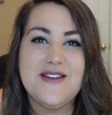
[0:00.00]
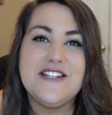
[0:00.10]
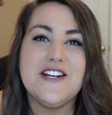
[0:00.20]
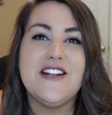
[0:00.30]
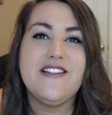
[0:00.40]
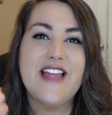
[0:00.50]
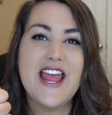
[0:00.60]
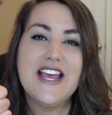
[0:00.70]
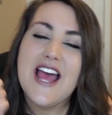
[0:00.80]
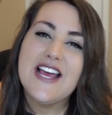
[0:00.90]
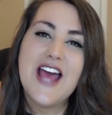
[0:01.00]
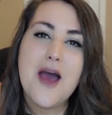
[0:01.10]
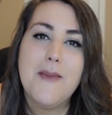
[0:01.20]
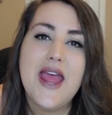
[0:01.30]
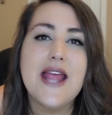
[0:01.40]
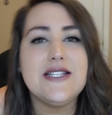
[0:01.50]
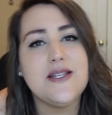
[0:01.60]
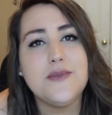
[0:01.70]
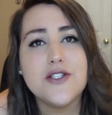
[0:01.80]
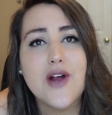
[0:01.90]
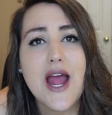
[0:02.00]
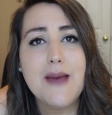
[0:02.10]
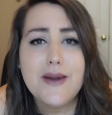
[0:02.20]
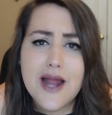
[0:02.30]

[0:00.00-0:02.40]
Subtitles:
Make sure to like, comment, and subscribe,